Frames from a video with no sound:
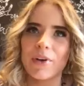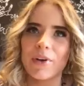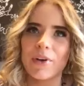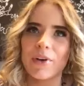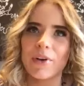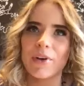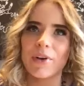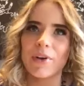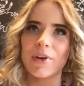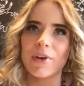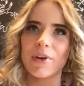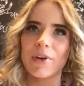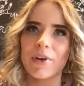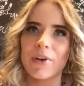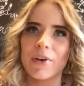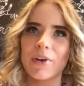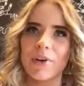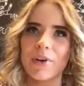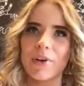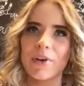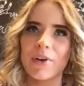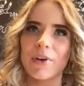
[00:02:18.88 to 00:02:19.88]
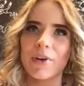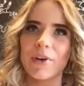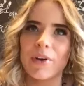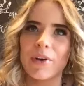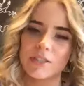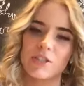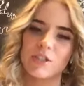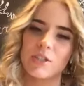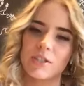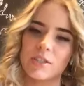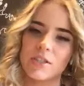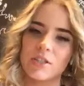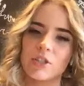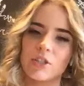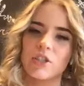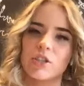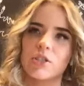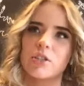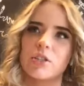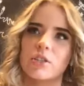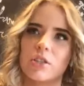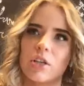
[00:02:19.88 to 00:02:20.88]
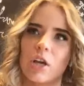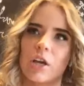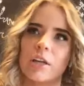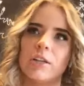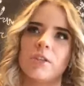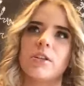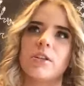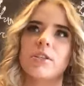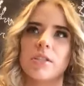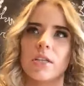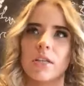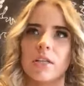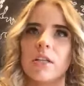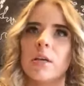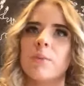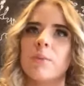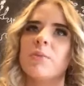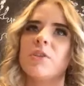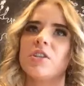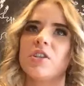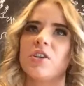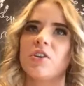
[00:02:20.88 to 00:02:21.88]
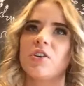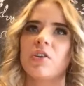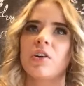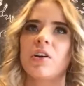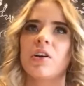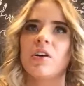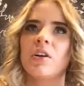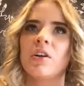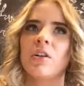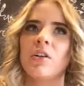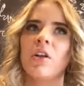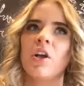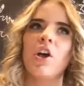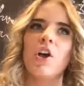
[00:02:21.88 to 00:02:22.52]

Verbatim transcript: To ace on this, just just understand the material.